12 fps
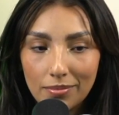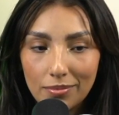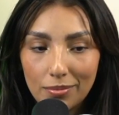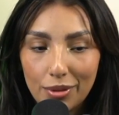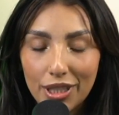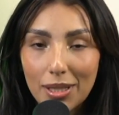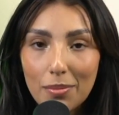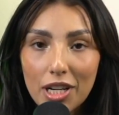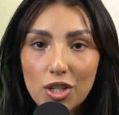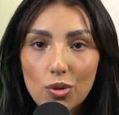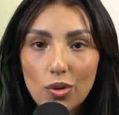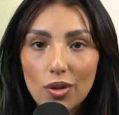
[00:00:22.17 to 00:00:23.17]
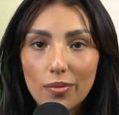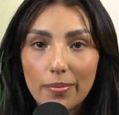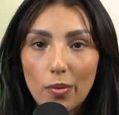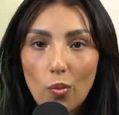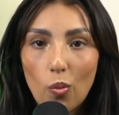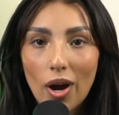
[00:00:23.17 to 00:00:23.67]
pretty much
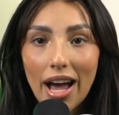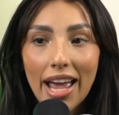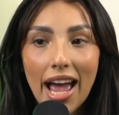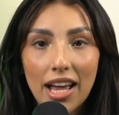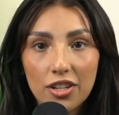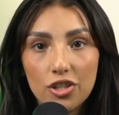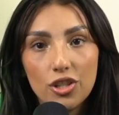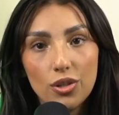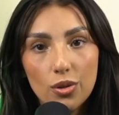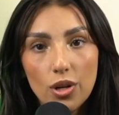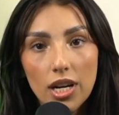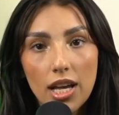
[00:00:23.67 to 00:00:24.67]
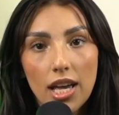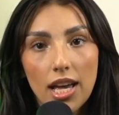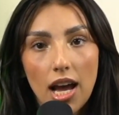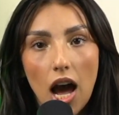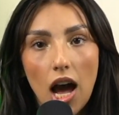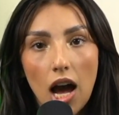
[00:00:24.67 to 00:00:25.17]
what I had to do
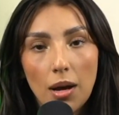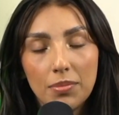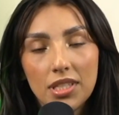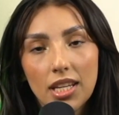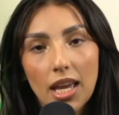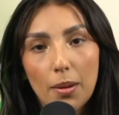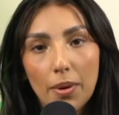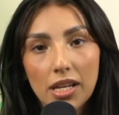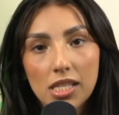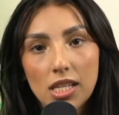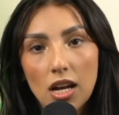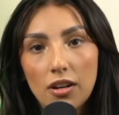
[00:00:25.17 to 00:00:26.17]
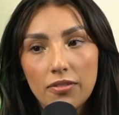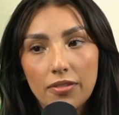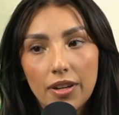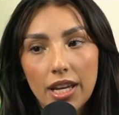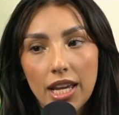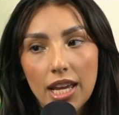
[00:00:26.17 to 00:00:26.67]
to get myself
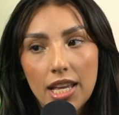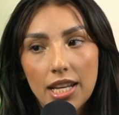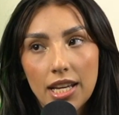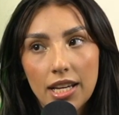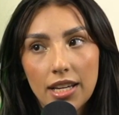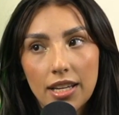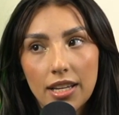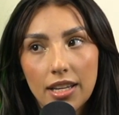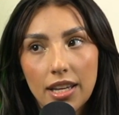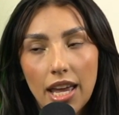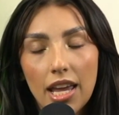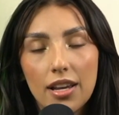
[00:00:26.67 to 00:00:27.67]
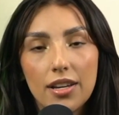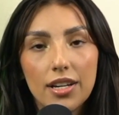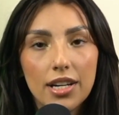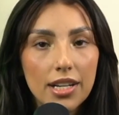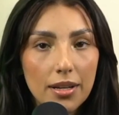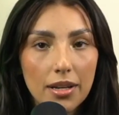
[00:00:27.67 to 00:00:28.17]
a
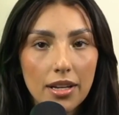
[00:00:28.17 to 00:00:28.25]
good